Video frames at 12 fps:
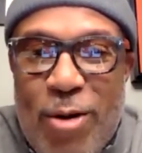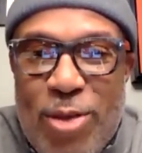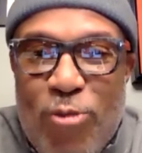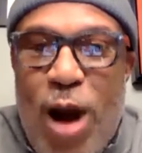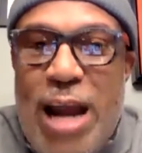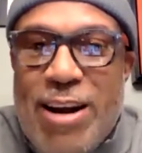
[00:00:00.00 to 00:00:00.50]

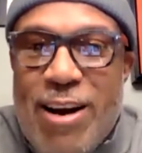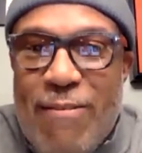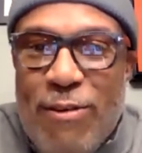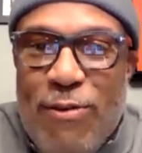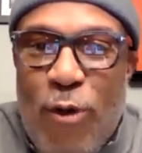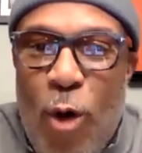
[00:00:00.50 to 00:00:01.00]
writer of
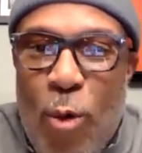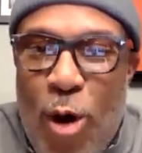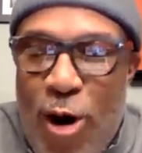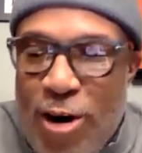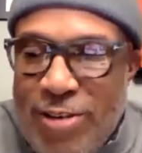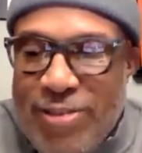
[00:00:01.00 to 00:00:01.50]
the
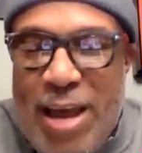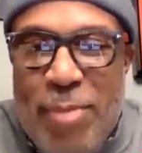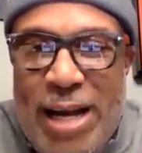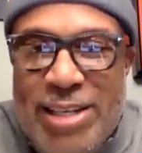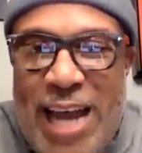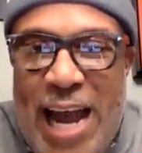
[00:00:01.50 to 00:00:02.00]
foreword of Can
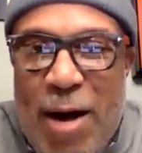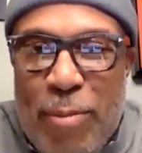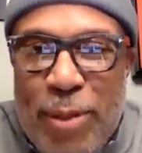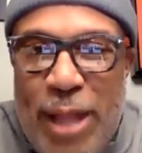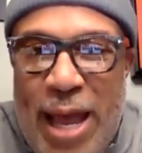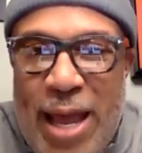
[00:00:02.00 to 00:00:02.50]
My Child
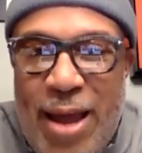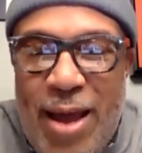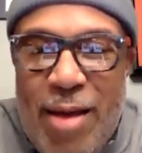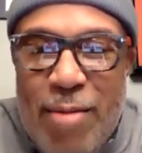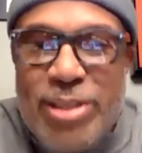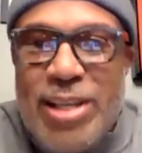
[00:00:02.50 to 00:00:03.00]
Play,
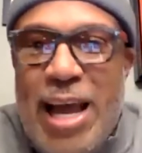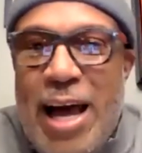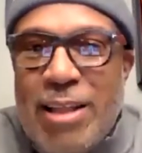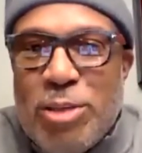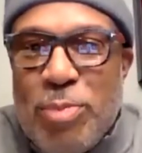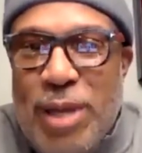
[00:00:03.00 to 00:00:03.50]
Mr.
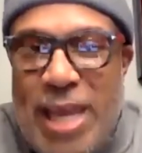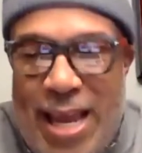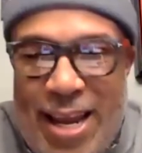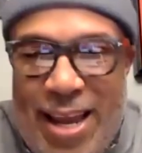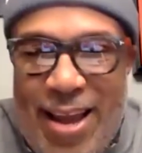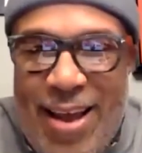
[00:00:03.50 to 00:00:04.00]
Ellis
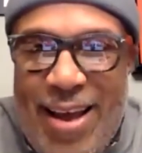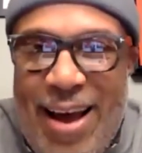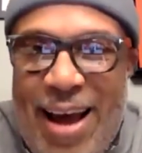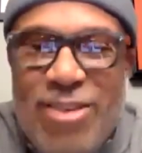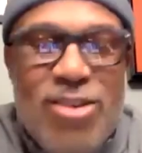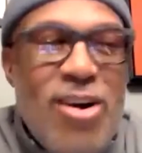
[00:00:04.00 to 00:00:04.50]
McKennie.
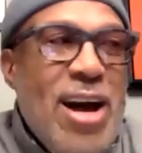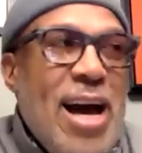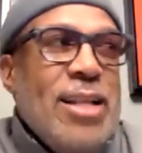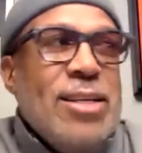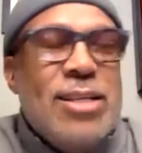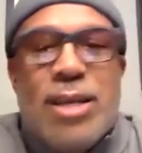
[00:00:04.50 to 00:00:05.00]
How you doing,
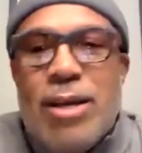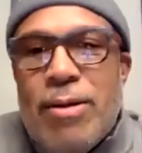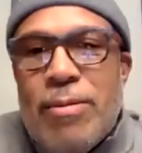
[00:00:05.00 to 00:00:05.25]
Ellis?